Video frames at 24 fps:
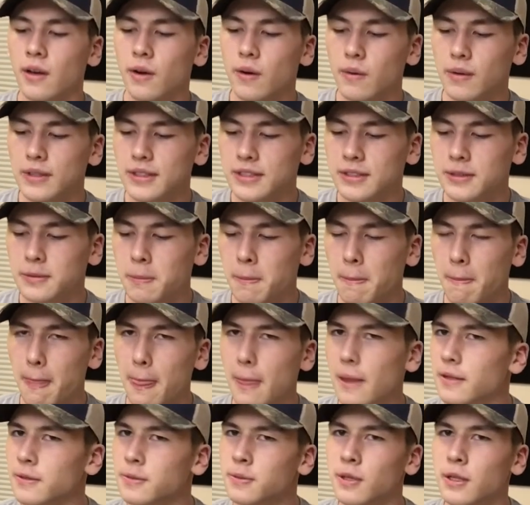which
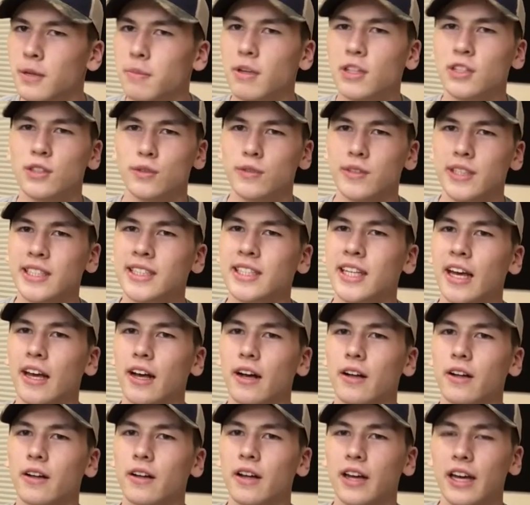is pretty much
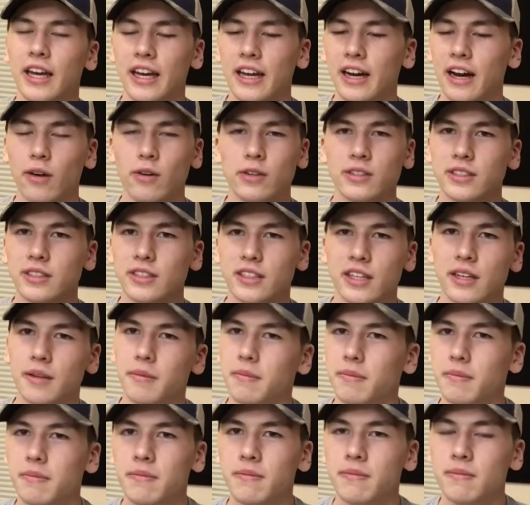retail, and I wasn't
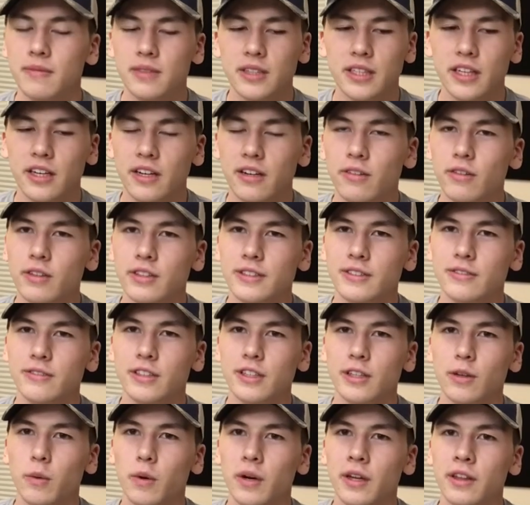gonna, you know, wasn't
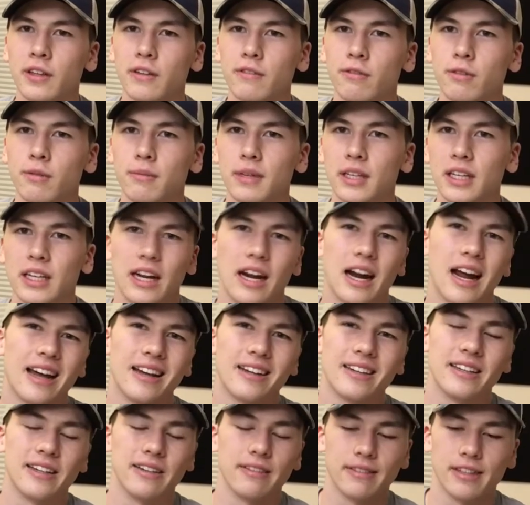really worth it for me, and I
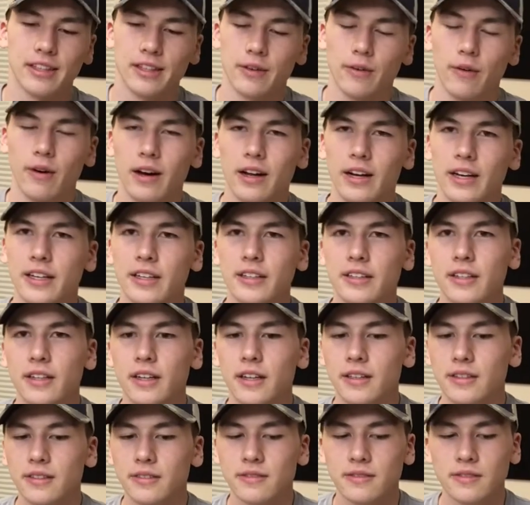didn't really want it, you
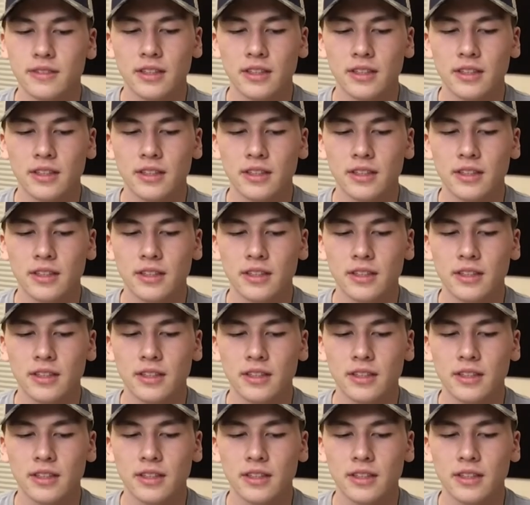know,